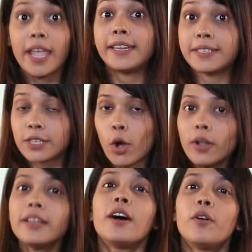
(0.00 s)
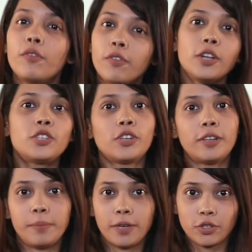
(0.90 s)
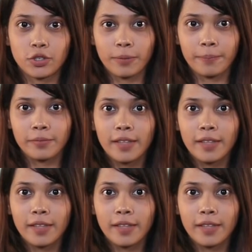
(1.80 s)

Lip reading: it is called a virtual image.